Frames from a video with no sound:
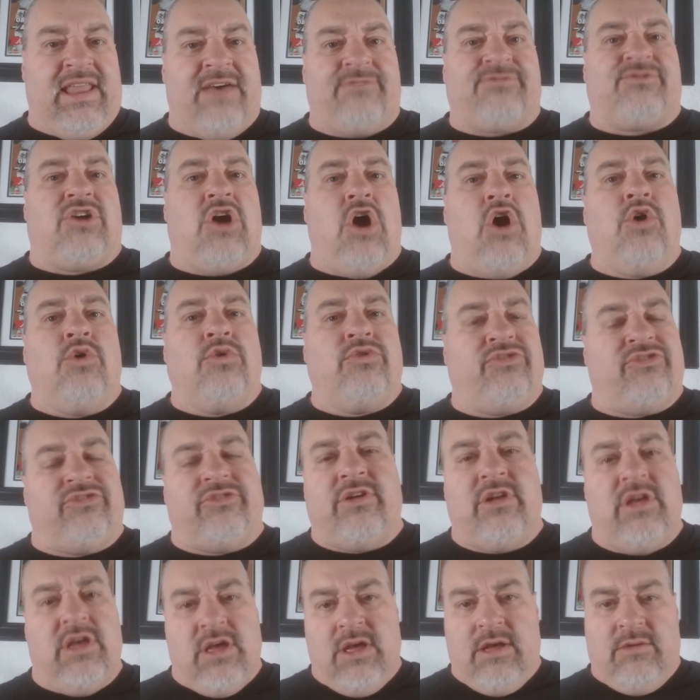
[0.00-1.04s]
left
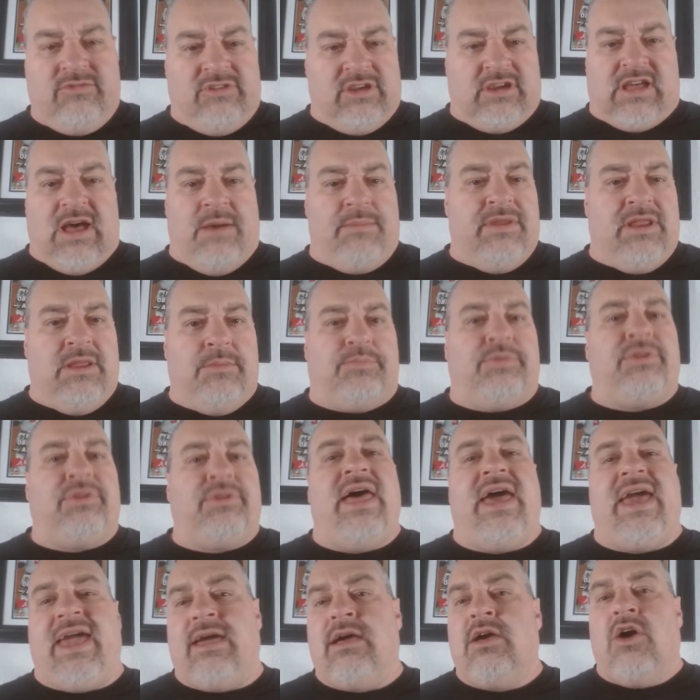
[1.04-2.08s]
coast to come in and
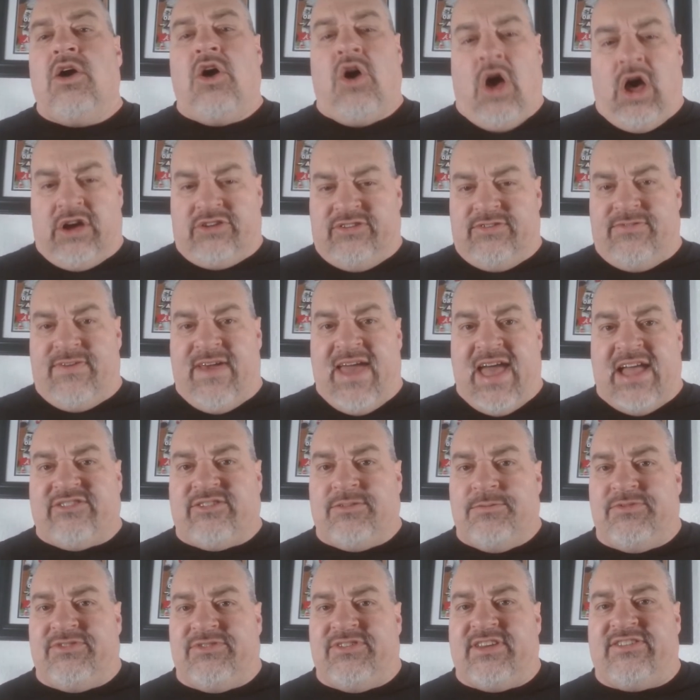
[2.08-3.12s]
play. Hawks have had
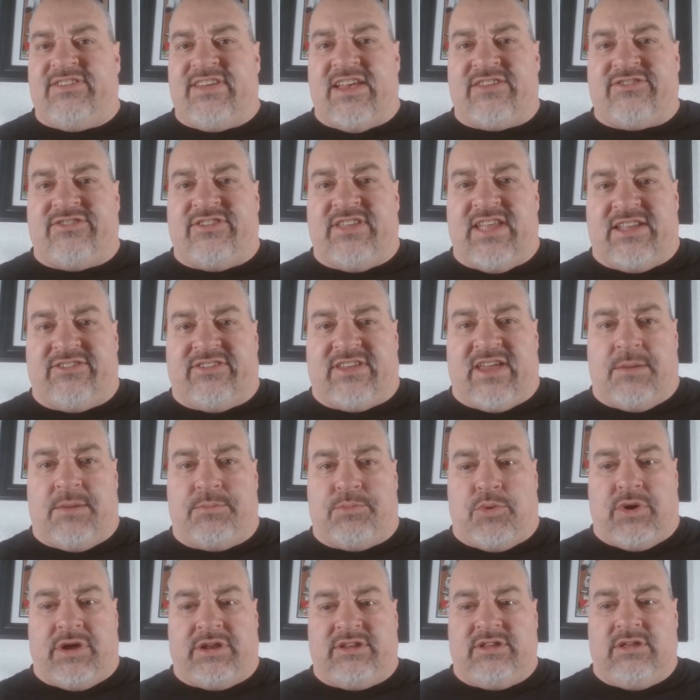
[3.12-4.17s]
some success in that
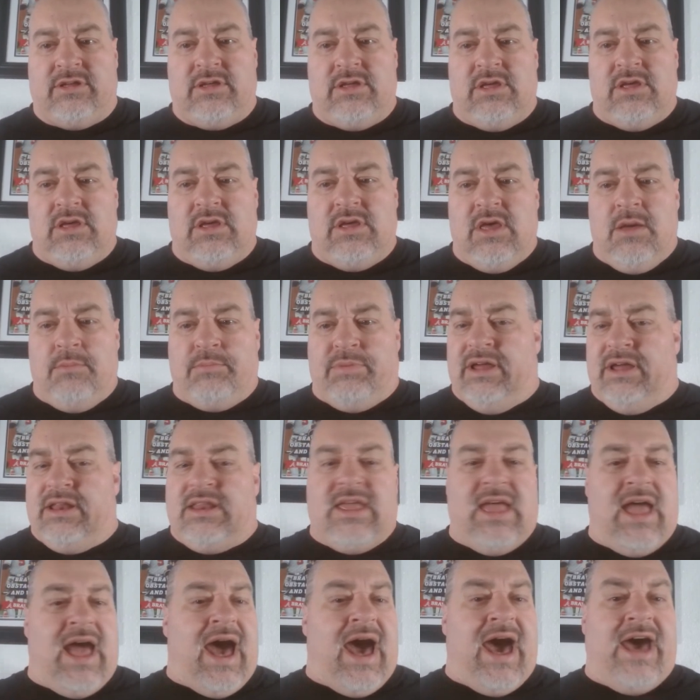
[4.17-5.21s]
standpoint.
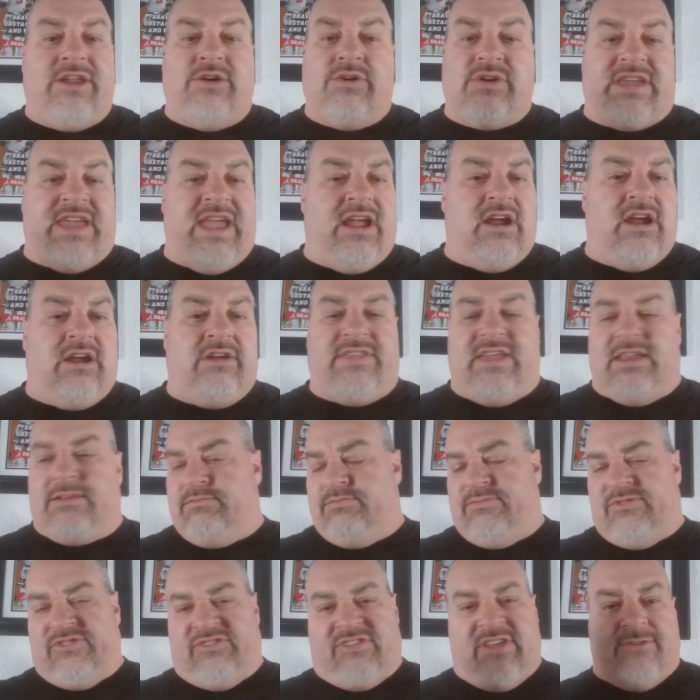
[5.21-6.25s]
But I don't care that
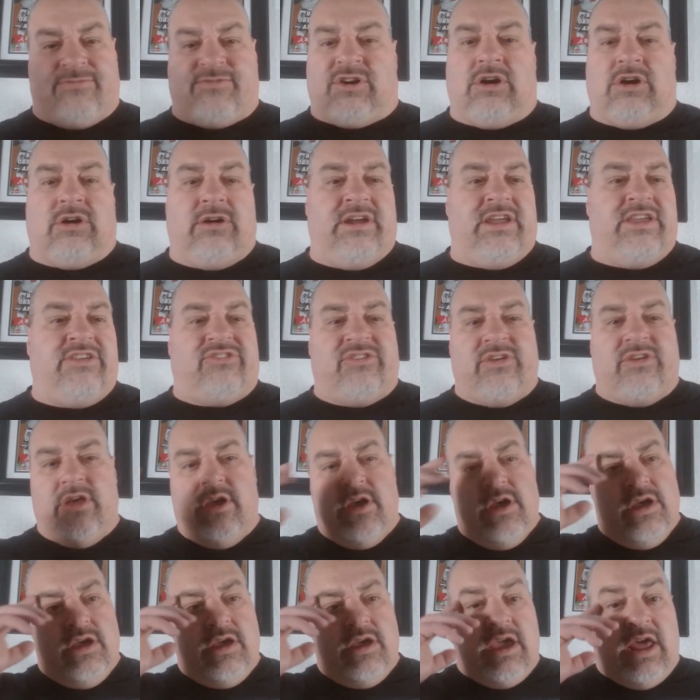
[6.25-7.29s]
Steph Curry's,
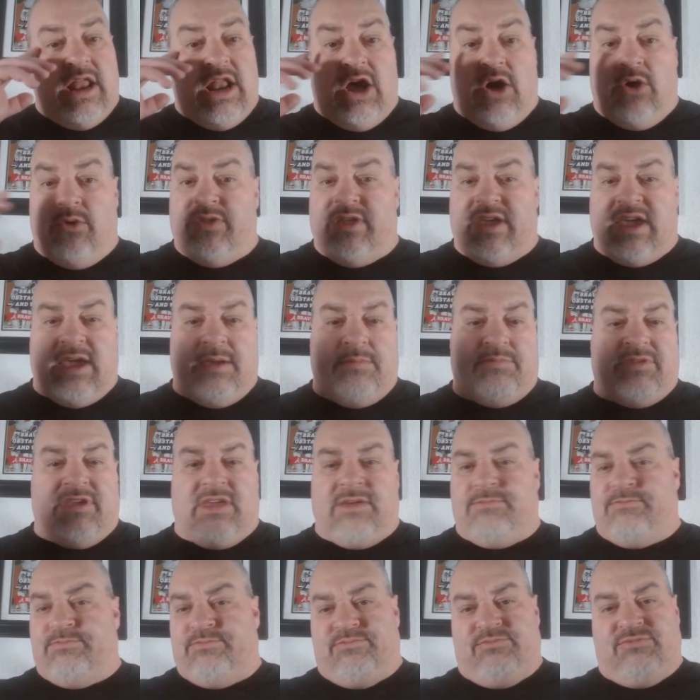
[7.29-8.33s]
you know,
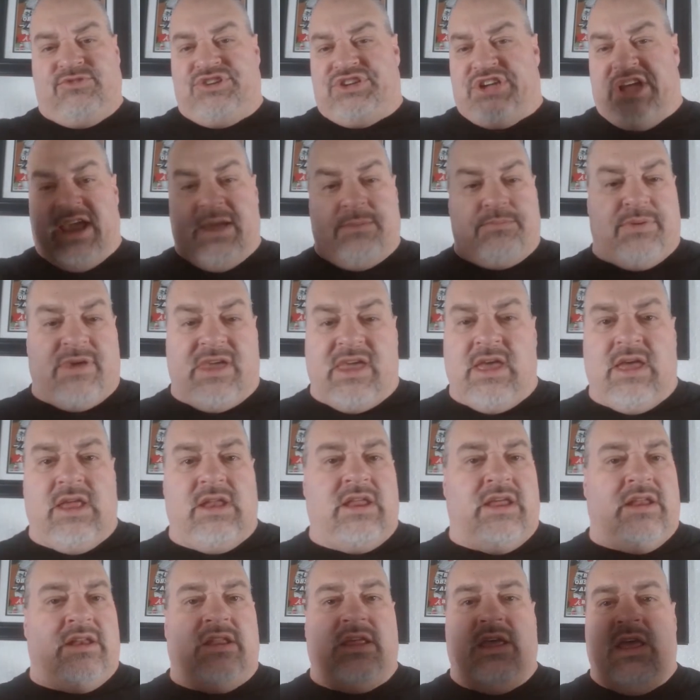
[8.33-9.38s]
the
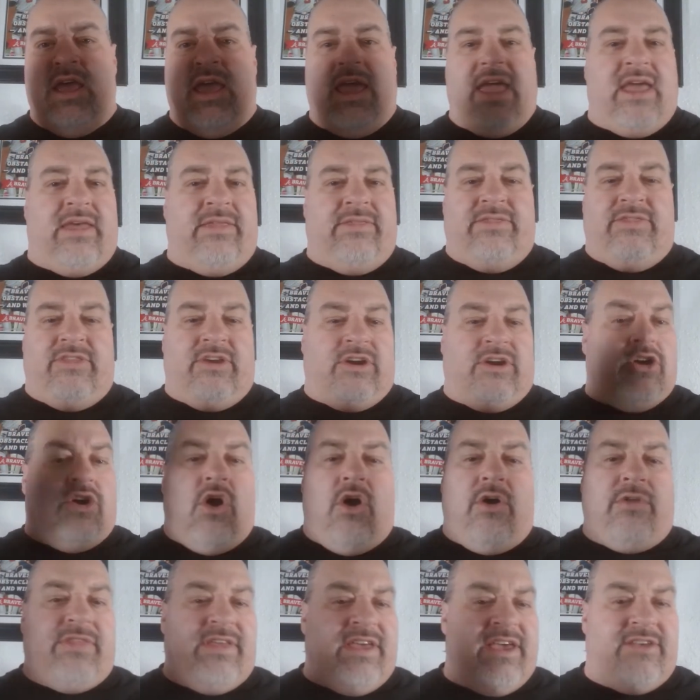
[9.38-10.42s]
champion and they're
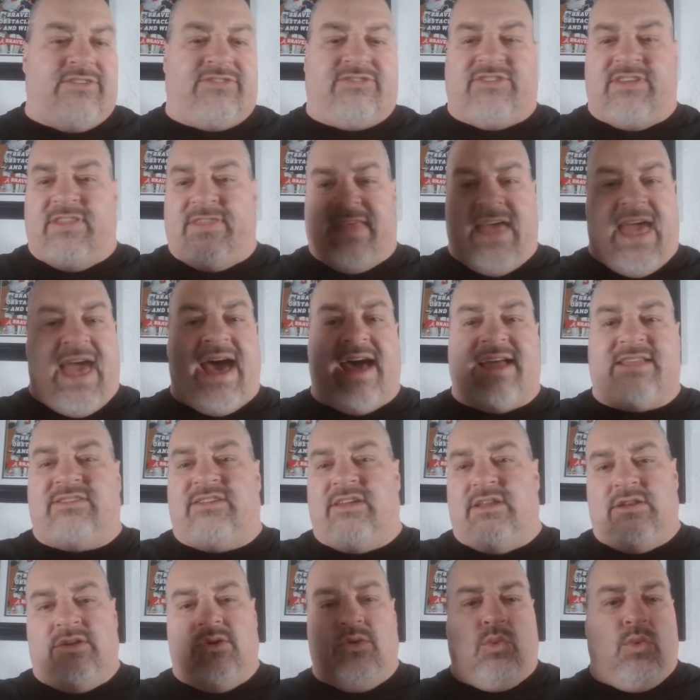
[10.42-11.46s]
all this and that
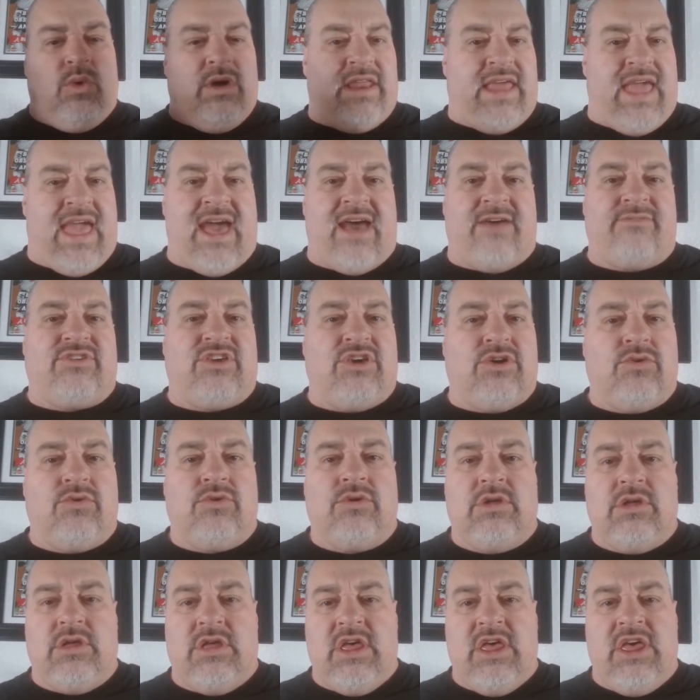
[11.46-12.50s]
and what have
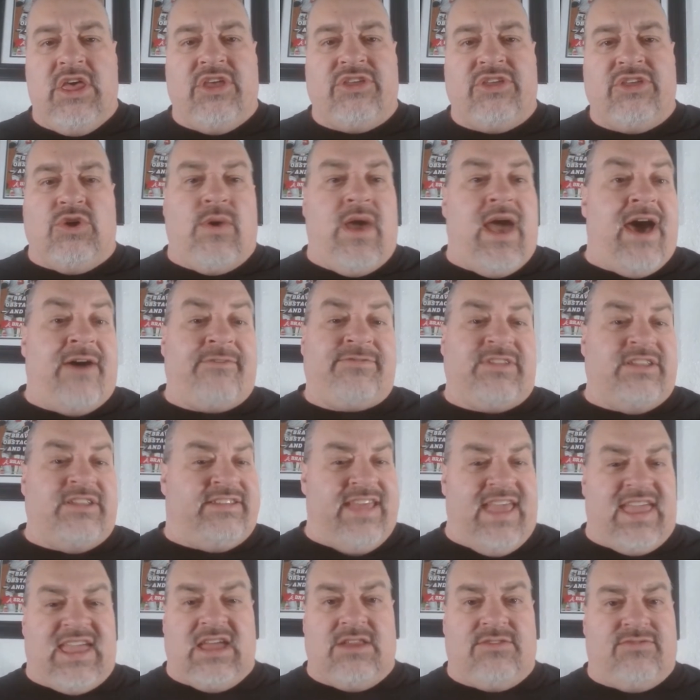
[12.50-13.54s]
you. You have to
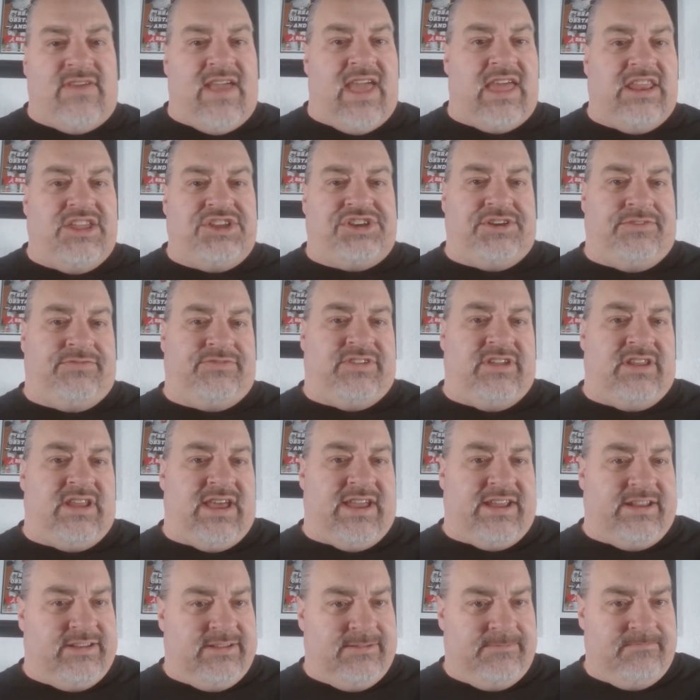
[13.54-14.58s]
take advantage of
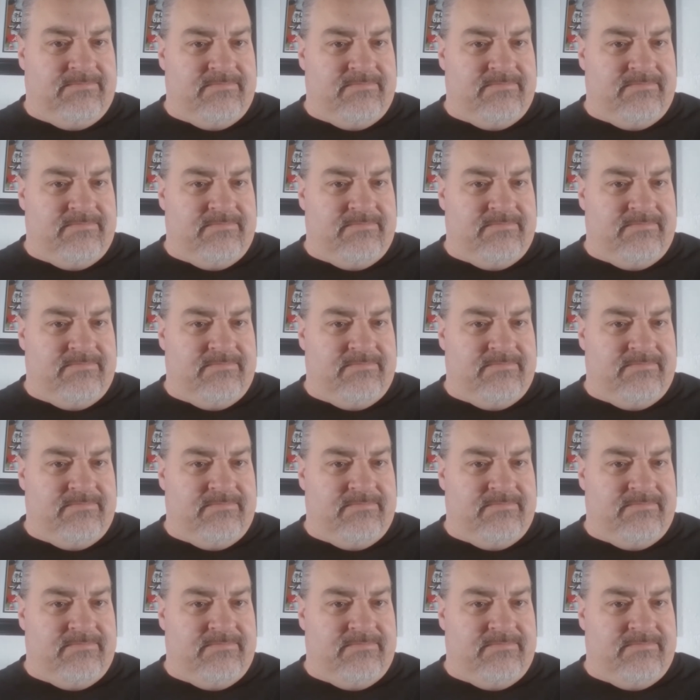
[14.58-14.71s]
tonight.